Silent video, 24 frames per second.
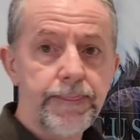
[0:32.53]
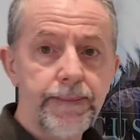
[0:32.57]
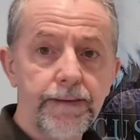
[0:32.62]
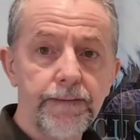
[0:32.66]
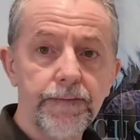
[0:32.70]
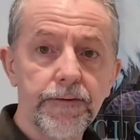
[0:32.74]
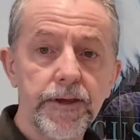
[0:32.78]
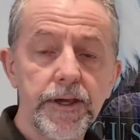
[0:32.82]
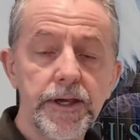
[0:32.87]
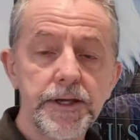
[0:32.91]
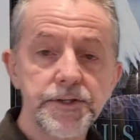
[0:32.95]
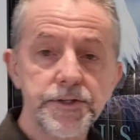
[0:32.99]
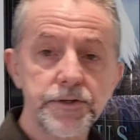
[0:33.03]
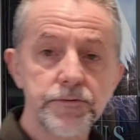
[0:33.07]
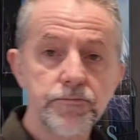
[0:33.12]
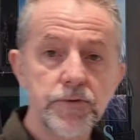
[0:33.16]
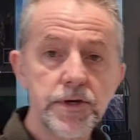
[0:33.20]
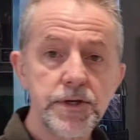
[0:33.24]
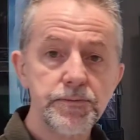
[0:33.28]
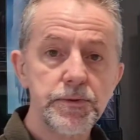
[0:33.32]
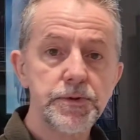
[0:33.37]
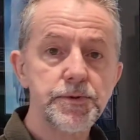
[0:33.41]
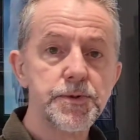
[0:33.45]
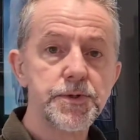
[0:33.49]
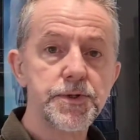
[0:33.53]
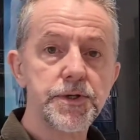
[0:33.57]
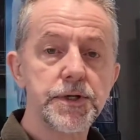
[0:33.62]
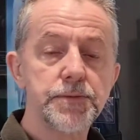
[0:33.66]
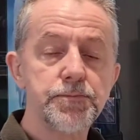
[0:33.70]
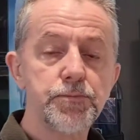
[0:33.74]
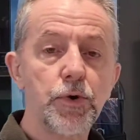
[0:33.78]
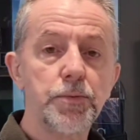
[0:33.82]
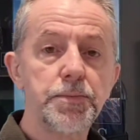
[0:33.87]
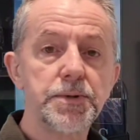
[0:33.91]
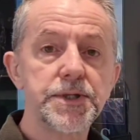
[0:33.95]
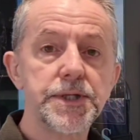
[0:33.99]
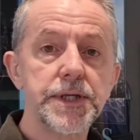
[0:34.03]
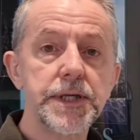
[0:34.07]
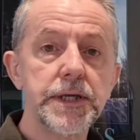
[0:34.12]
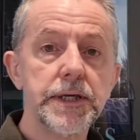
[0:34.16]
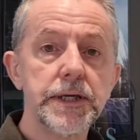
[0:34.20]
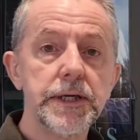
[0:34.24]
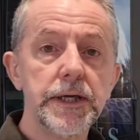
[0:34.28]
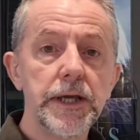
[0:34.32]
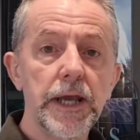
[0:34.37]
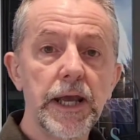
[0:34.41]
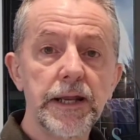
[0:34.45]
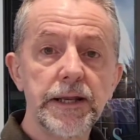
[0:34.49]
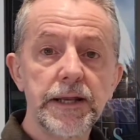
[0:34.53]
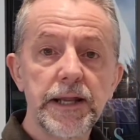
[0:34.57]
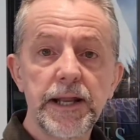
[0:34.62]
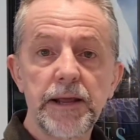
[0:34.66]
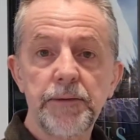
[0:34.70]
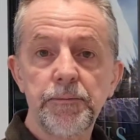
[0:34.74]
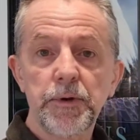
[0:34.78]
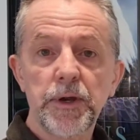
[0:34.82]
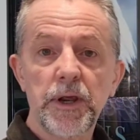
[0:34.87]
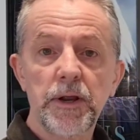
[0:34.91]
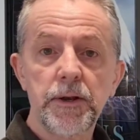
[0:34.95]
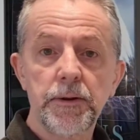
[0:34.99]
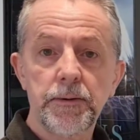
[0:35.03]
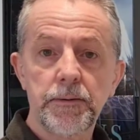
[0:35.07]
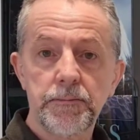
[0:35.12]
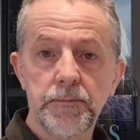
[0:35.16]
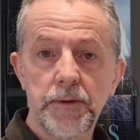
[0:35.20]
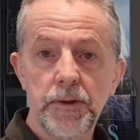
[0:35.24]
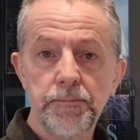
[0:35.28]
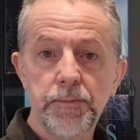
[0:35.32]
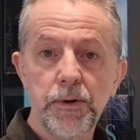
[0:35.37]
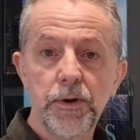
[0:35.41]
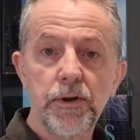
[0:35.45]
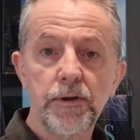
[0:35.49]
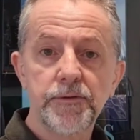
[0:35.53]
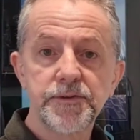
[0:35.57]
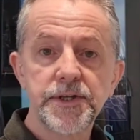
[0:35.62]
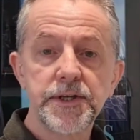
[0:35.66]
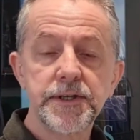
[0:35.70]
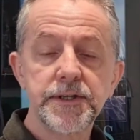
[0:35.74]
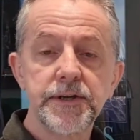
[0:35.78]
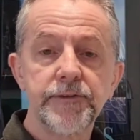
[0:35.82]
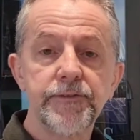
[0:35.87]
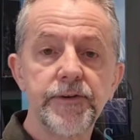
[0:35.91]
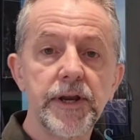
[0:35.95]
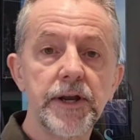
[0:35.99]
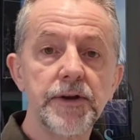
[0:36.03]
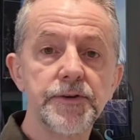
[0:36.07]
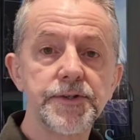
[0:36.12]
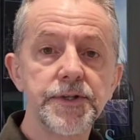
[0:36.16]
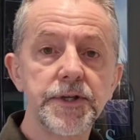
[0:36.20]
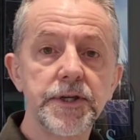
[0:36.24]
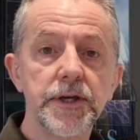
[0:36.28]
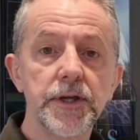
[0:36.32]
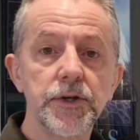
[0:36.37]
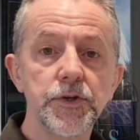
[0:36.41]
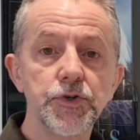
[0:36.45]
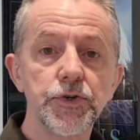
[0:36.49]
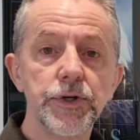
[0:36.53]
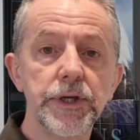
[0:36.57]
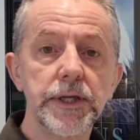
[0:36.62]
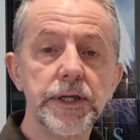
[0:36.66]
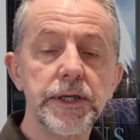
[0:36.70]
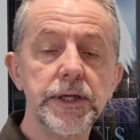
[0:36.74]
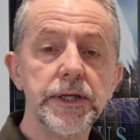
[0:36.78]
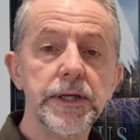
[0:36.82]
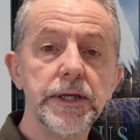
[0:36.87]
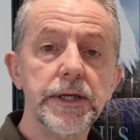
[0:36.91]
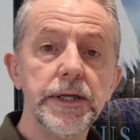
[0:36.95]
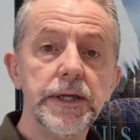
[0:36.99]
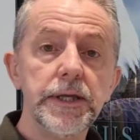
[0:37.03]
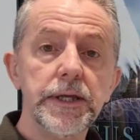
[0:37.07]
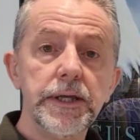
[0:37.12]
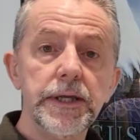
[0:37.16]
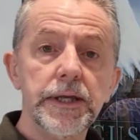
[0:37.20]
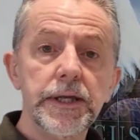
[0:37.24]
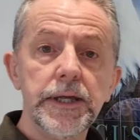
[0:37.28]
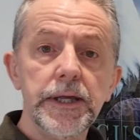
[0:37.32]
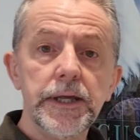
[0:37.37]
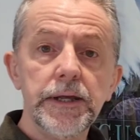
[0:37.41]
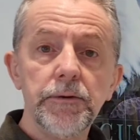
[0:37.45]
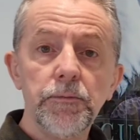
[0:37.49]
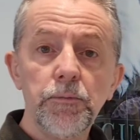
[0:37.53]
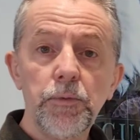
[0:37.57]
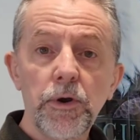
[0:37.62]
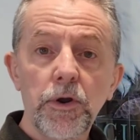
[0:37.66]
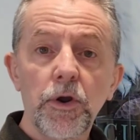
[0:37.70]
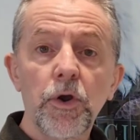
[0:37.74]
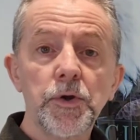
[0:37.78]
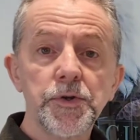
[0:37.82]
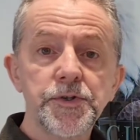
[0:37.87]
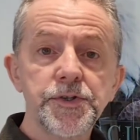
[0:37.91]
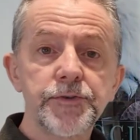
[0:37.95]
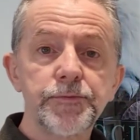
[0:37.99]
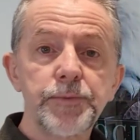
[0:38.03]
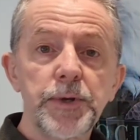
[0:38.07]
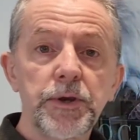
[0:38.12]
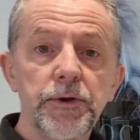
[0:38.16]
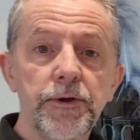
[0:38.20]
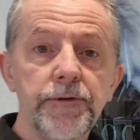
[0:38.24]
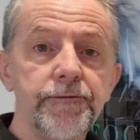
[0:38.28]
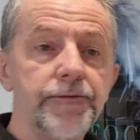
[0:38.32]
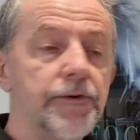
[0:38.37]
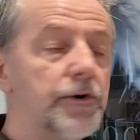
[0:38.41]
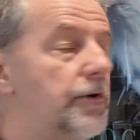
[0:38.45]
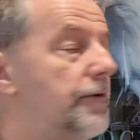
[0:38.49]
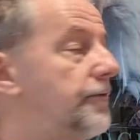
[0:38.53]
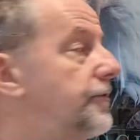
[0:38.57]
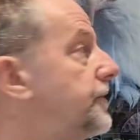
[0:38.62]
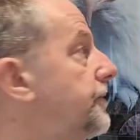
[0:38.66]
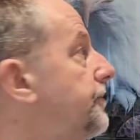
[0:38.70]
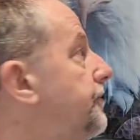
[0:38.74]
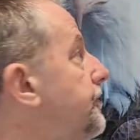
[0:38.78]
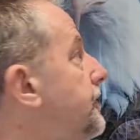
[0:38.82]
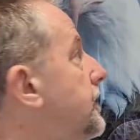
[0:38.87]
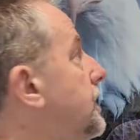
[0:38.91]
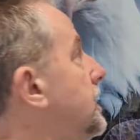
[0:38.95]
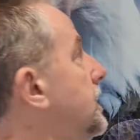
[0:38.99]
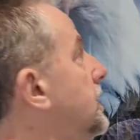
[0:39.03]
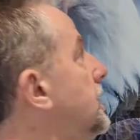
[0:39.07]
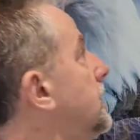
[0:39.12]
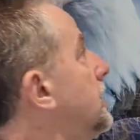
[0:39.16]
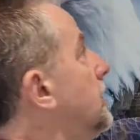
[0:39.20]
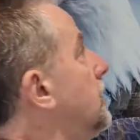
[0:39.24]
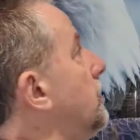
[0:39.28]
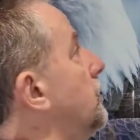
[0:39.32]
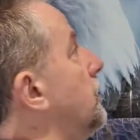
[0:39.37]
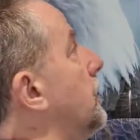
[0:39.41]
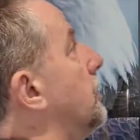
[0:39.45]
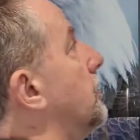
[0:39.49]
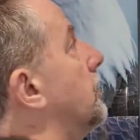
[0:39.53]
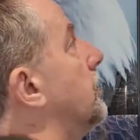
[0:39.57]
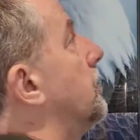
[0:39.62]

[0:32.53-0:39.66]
okay, so reasonable size property, and that can apply also in different areas of the country. What costs have we got involved? Well,